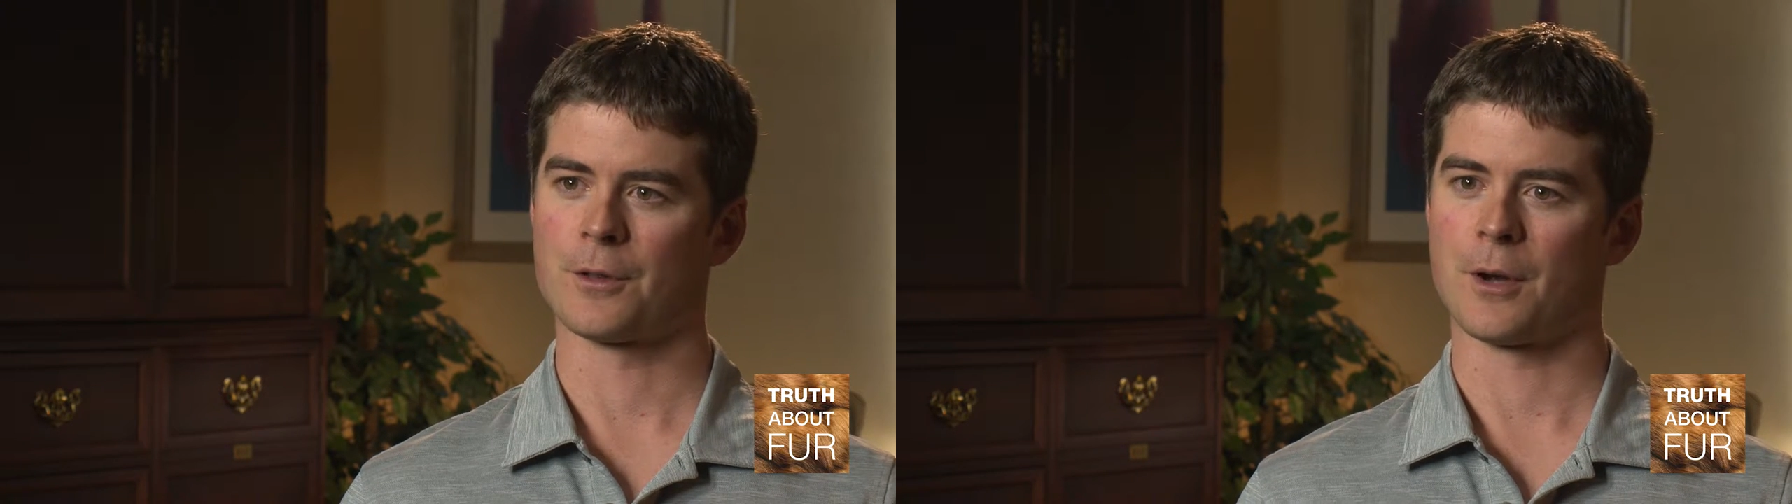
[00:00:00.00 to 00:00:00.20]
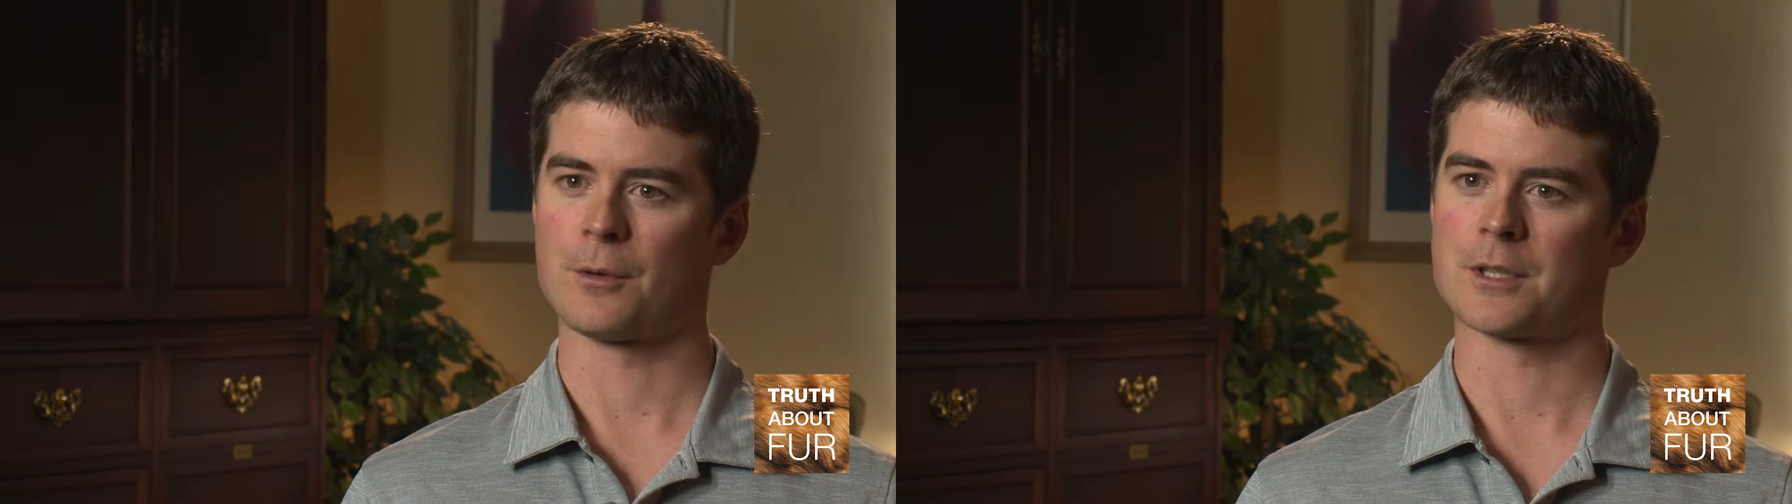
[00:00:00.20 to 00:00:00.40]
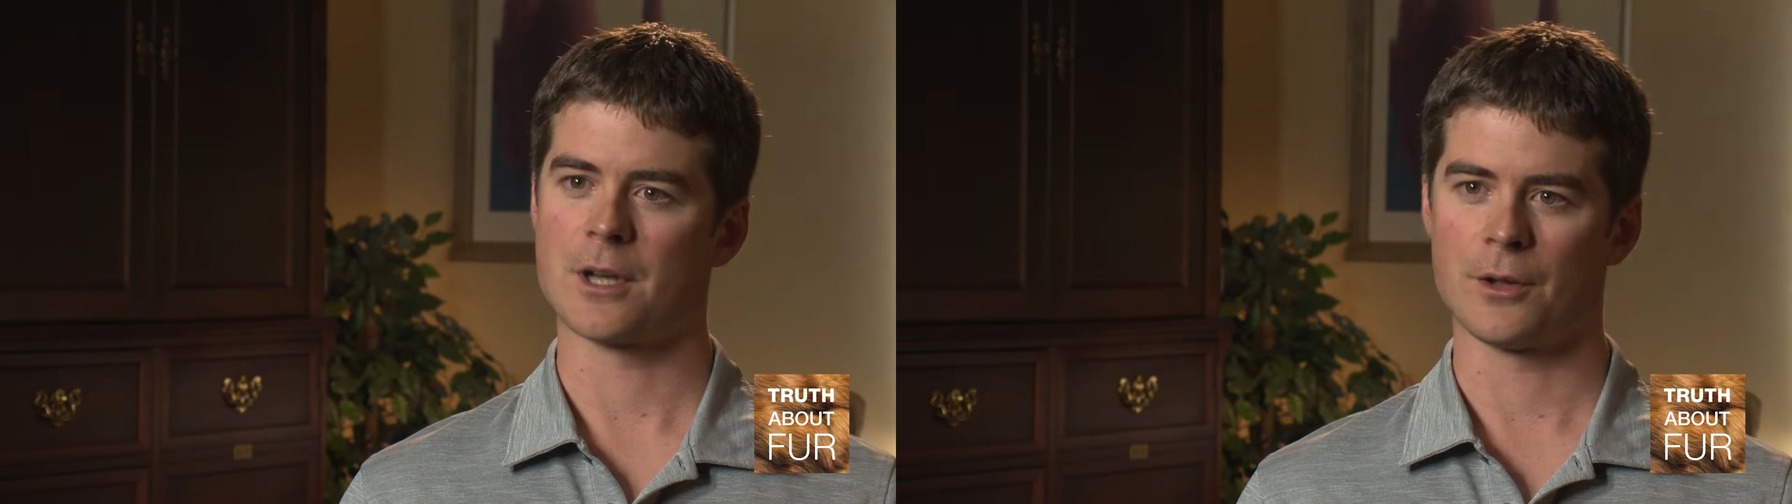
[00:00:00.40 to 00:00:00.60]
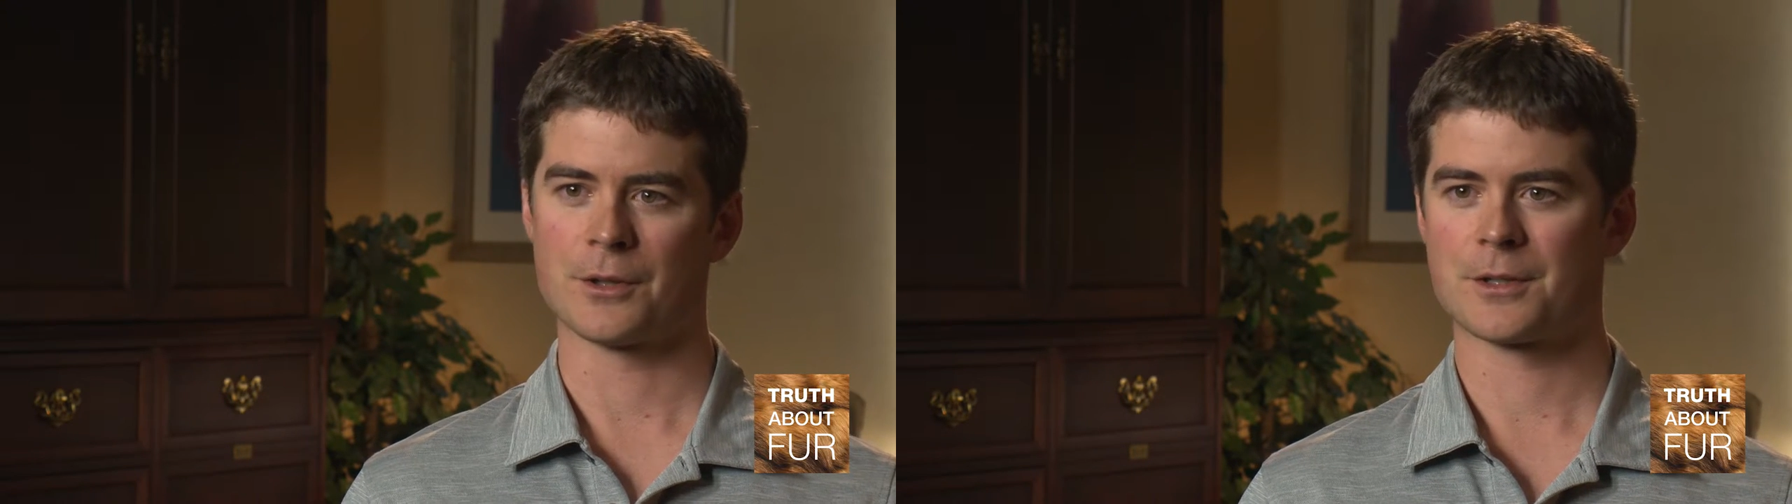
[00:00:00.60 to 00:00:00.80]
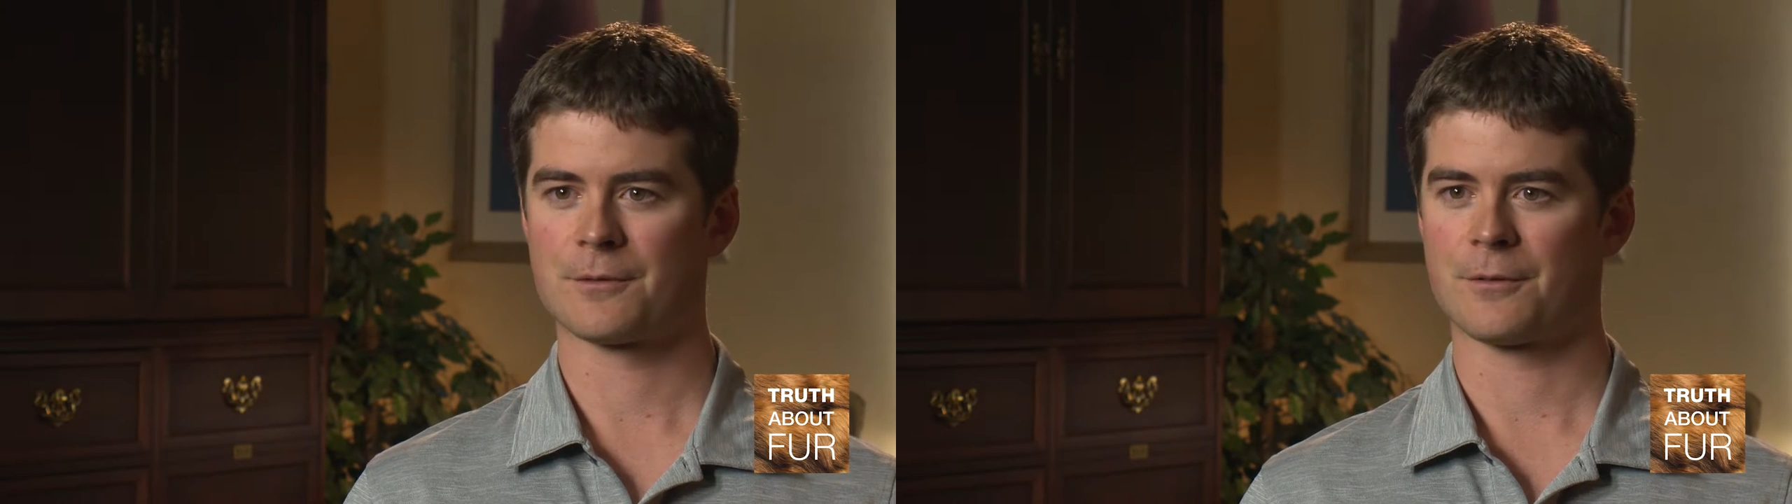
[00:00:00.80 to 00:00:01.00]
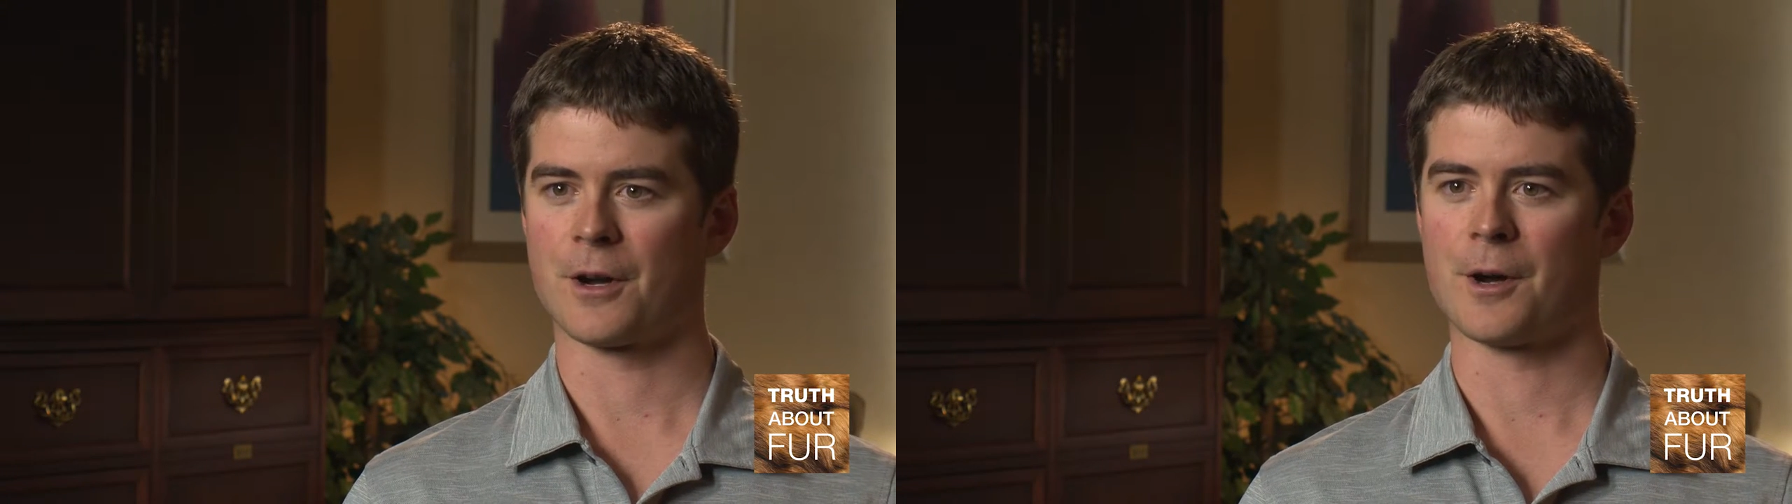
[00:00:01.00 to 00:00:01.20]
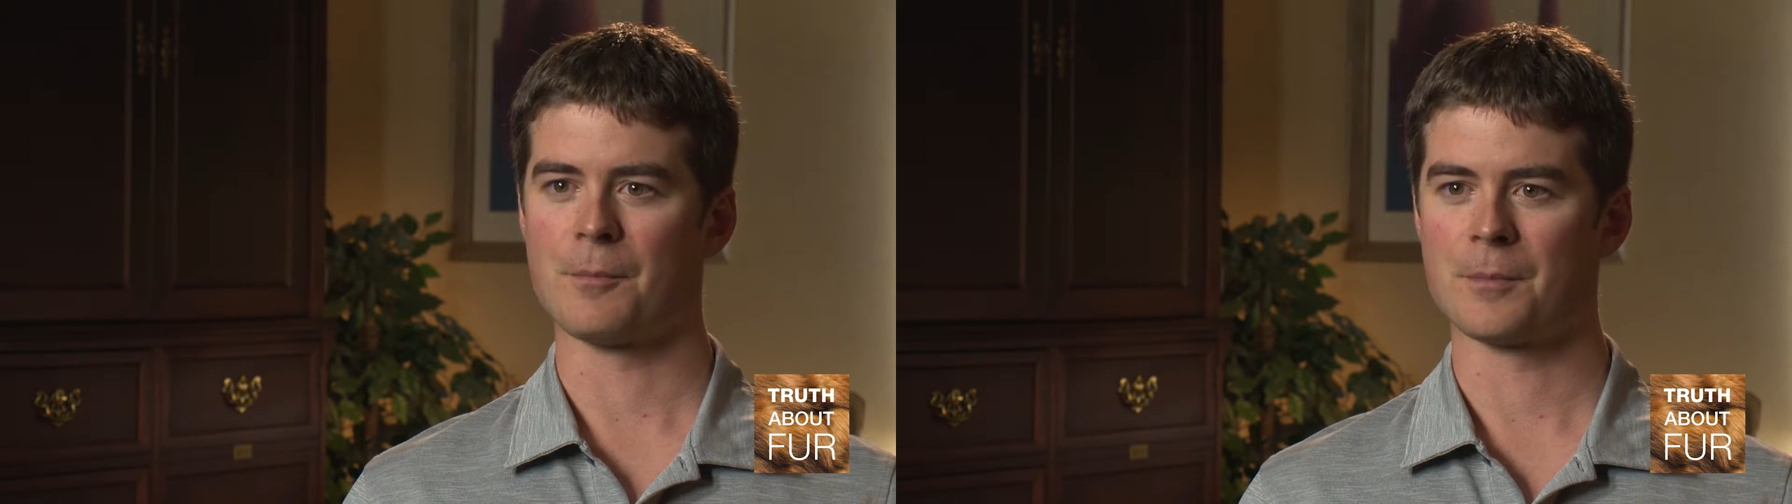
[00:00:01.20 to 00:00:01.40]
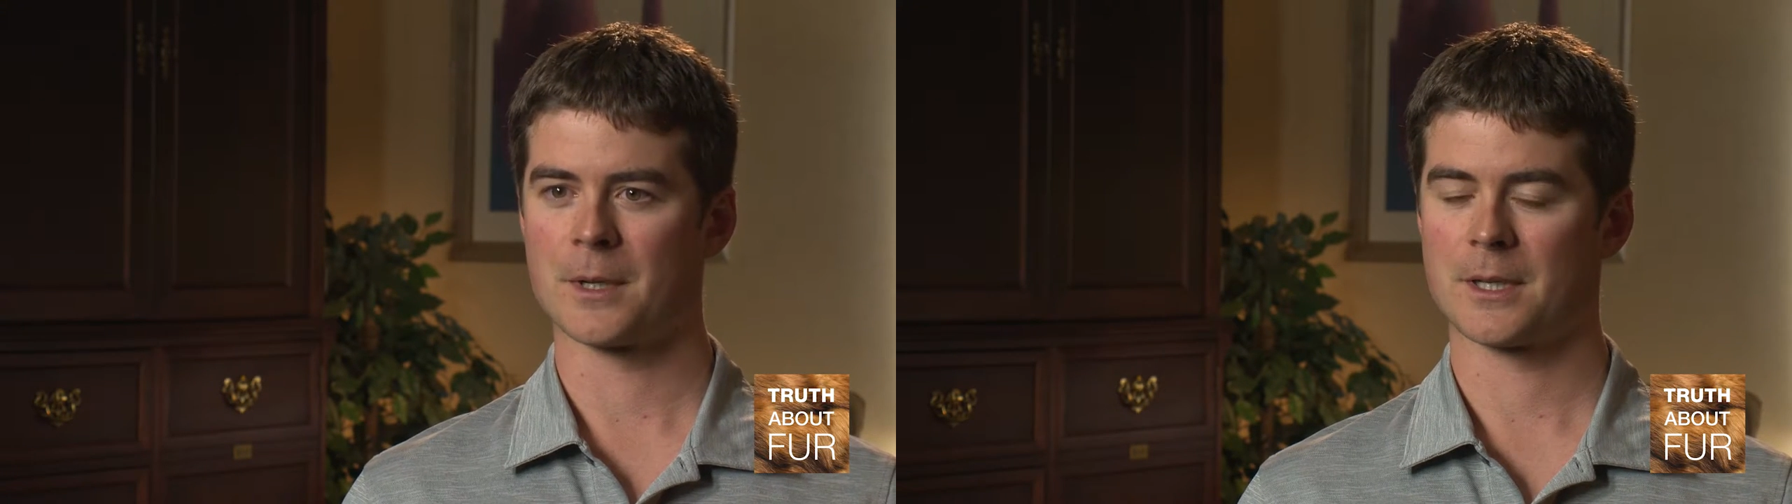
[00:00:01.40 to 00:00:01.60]
that results
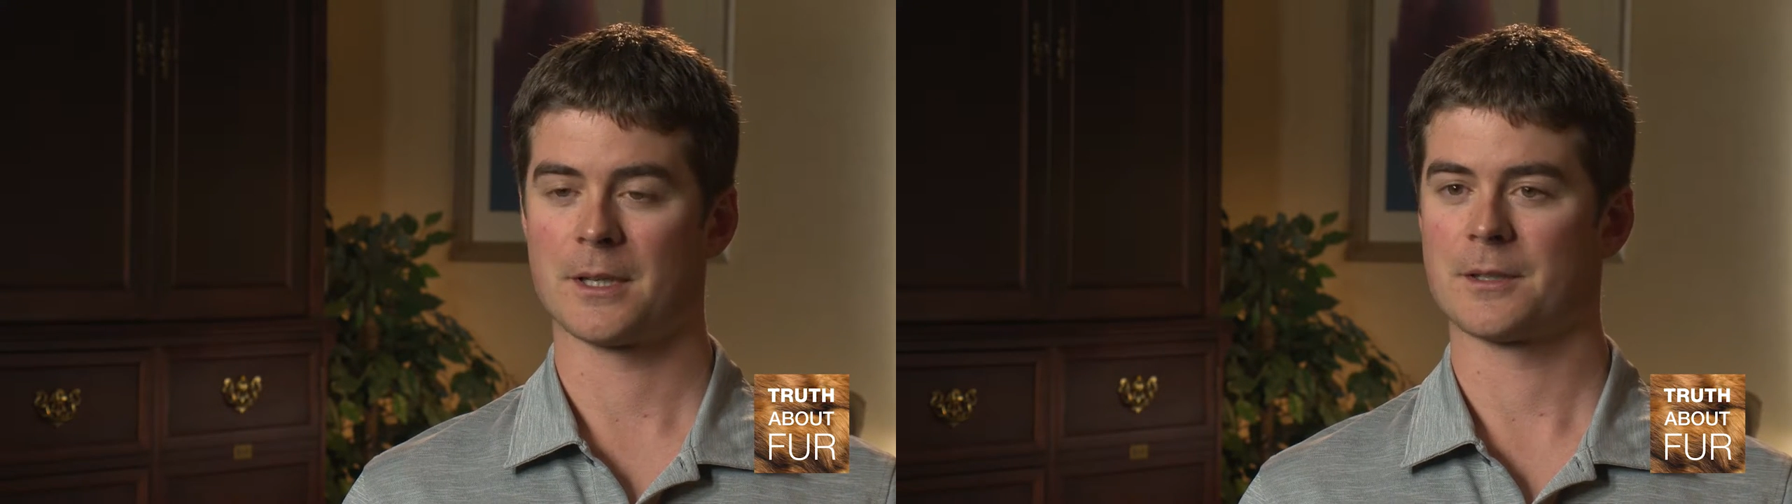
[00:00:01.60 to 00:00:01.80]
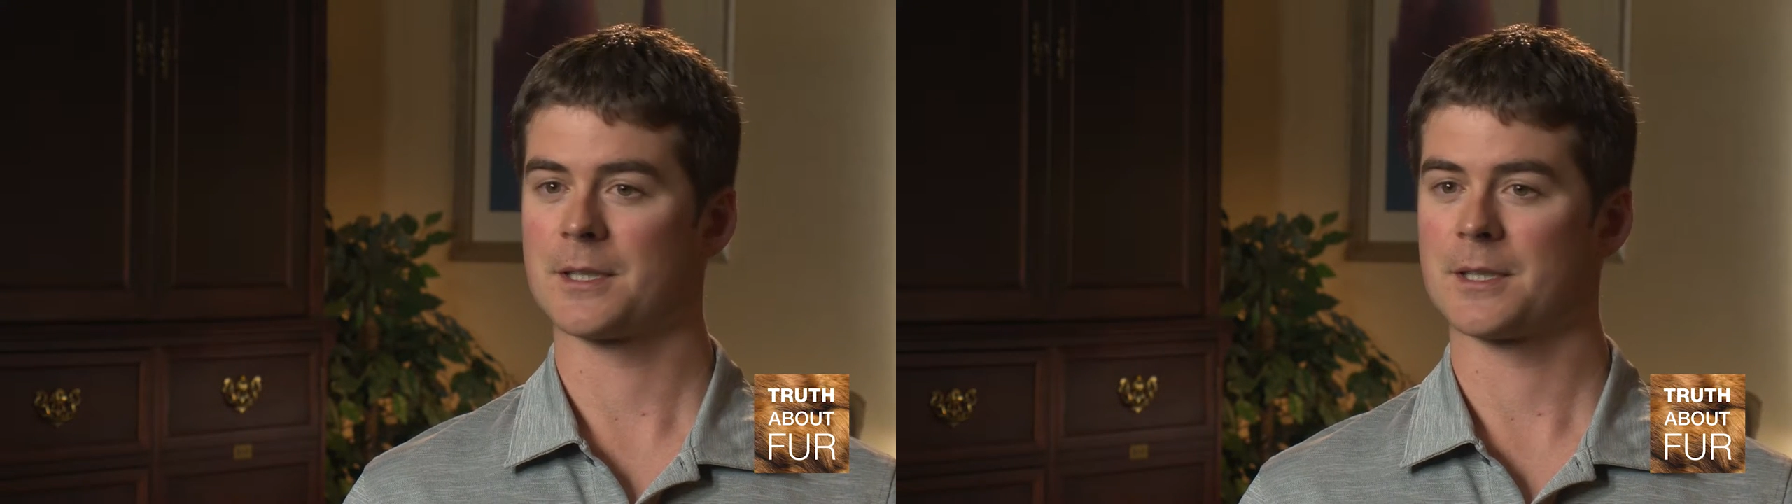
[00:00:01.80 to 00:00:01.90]
from uh,